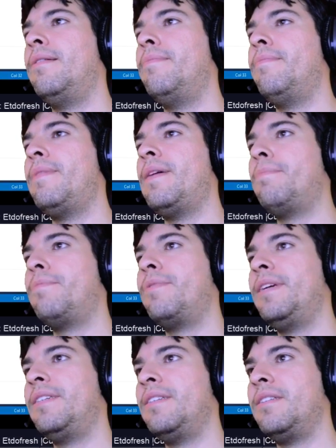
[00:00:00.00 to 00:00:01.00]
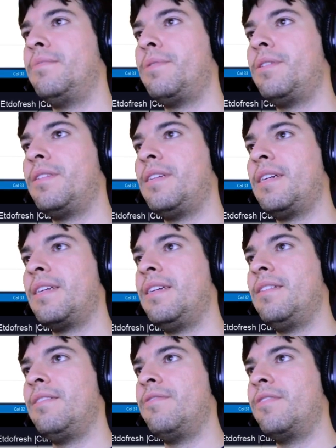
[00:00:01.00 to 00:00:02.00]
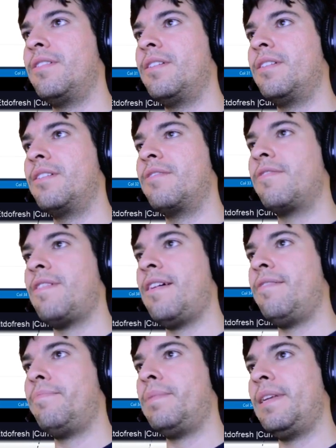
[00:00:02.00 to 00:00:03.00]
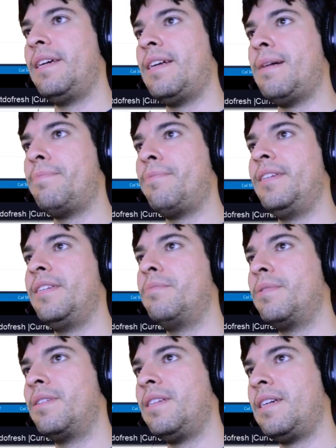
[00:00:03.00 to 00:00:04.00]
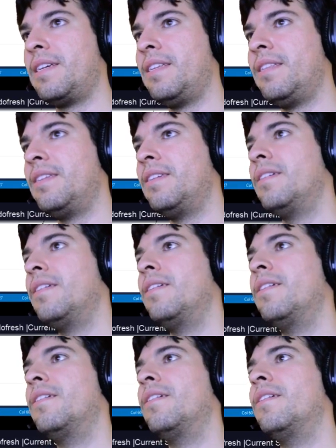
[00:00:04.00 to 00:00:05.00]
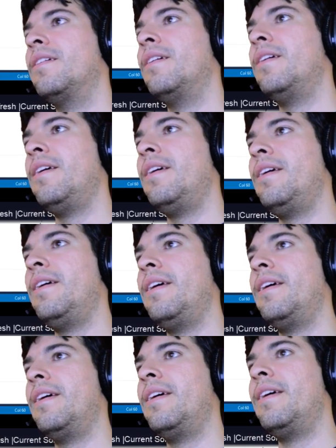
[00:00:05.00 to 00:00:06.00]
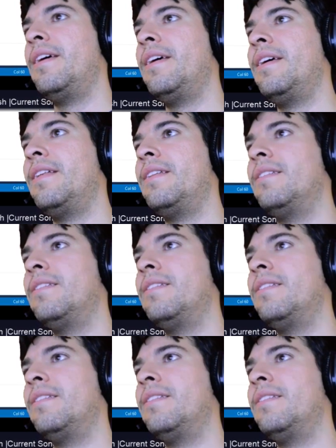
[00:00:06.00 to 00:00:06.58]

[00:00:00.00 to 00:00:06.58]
operations per second, or GraphPlan operations per second. And